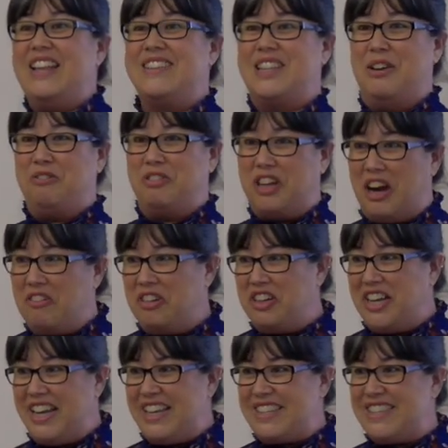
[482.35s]
and self
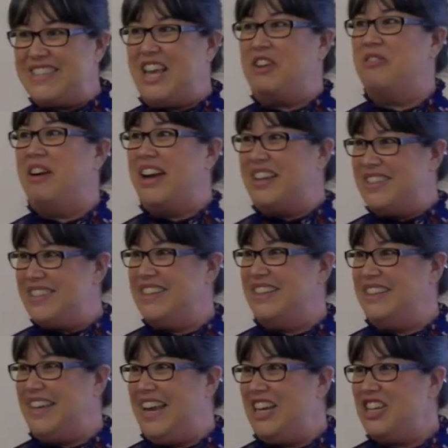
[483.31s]
governance and
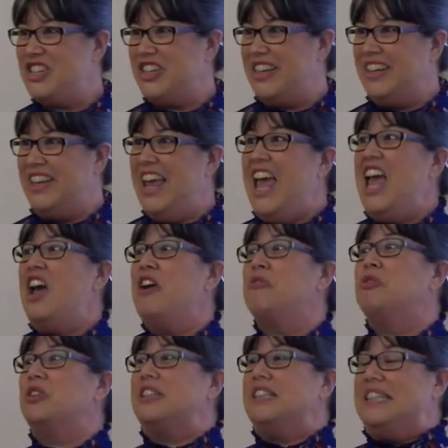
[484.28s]
reconciliation
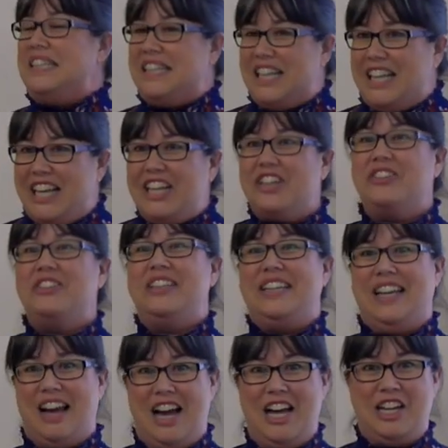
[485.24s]
if we're
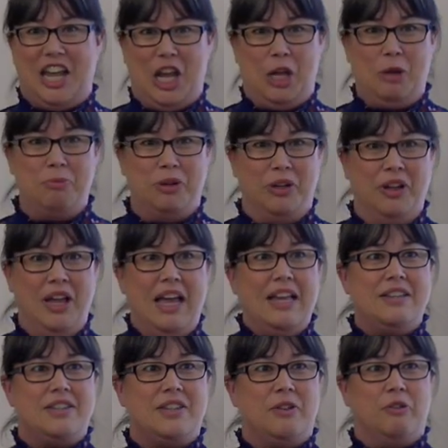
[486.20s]
literally unable
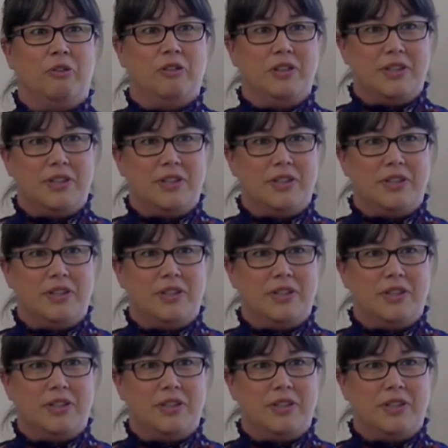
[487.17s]
to,